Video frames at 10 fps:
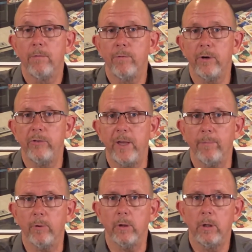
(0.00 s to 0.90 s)
For
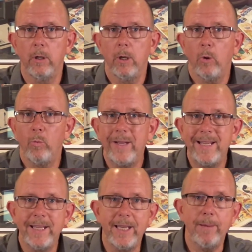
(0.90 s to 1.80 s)
example, we
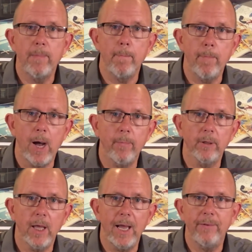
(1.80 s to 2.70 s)
can keep mom
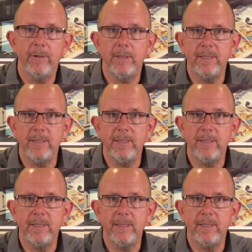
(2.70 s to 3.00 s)
alive,